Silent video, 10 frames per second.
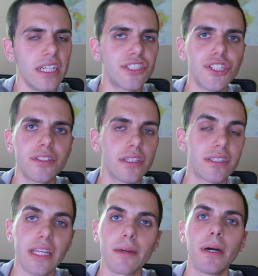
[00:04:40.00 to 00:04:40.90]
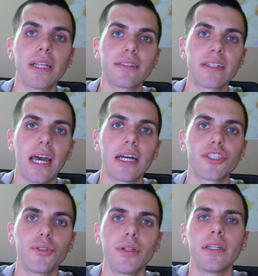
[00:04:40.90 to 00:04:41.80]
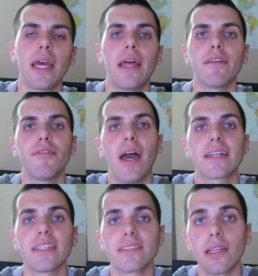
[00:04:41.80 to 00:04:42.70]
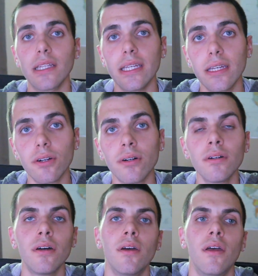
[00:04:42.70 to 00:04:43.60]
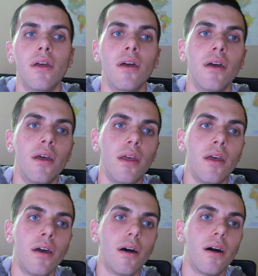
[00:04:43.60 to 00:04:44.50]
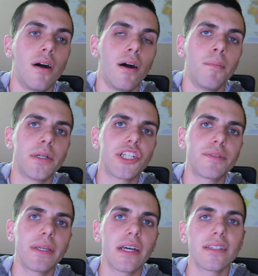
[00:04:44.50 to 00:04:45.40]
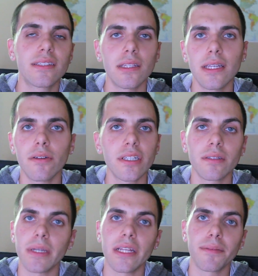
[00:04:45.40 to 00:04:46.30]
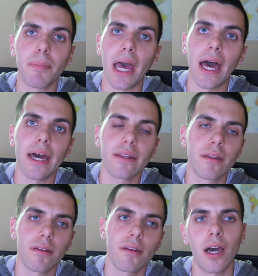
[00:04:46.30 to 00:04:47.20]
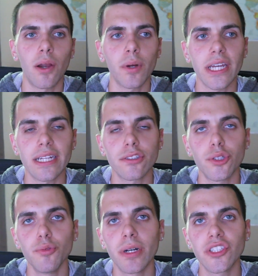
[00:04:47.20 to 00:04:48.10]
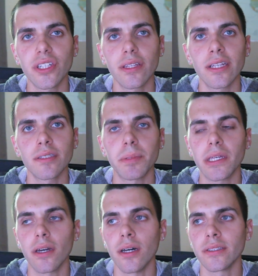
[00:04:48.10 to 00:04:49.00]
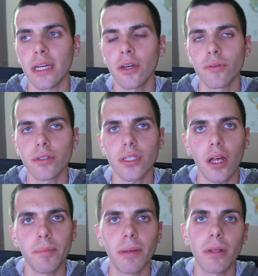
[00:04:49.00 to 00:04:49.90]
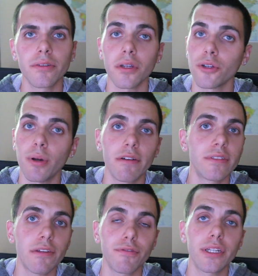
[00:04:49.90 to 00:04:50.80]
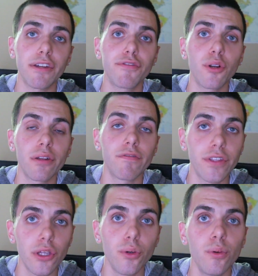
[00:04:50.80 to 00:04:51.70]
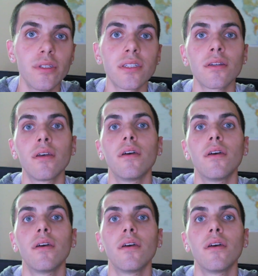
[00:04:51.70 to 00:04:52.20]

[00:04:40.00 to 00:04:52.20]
It's just the stigma that's attached to it and the fact it's illegal. But just because it's illegal doesn't mean it's bad. I don't want to get too much into this because I know there's a lot of people out there who have different views